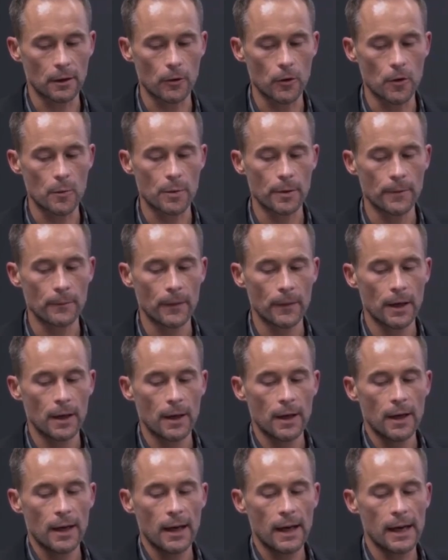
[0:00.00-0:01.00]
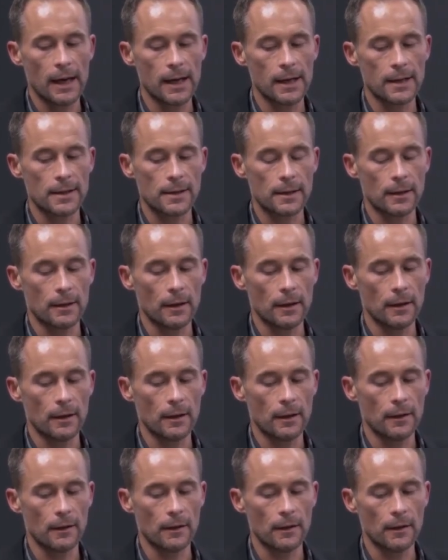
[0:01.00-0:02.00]
group, and
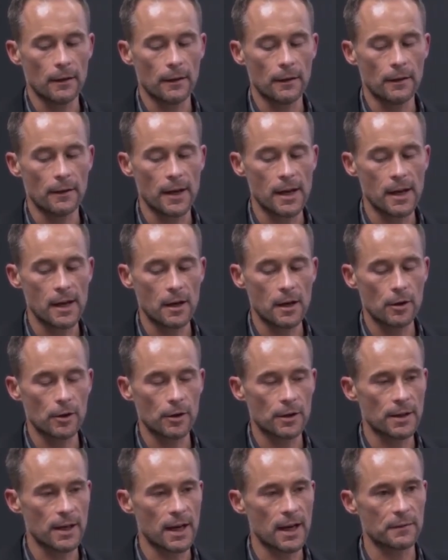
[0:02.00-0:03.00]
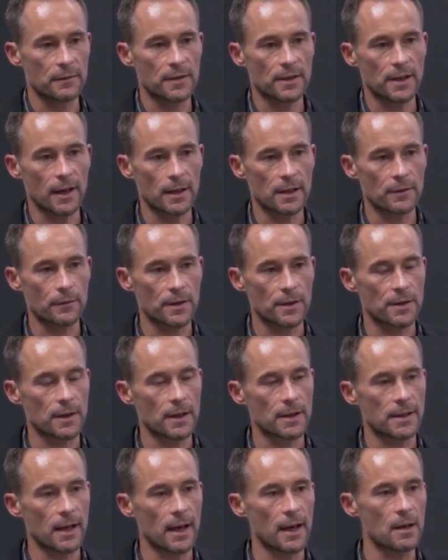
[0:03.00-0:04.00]
they couldn't have sex for
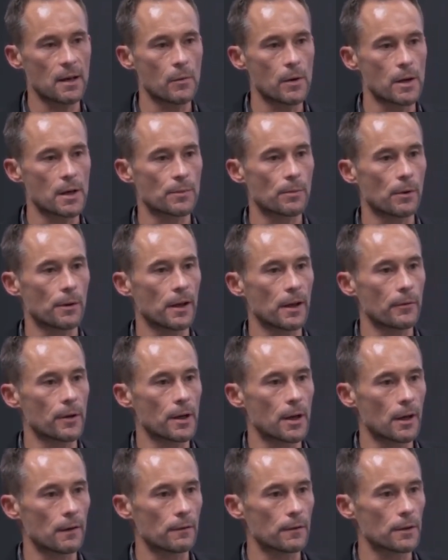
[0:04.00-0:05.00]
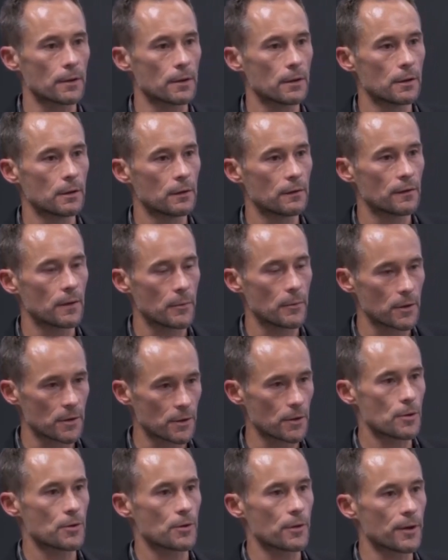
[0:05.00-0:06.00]
6 to 8 weeks while they recovered from their
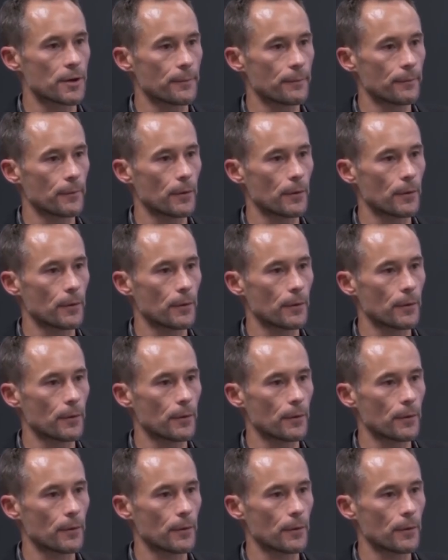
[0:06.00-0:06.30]
surgery.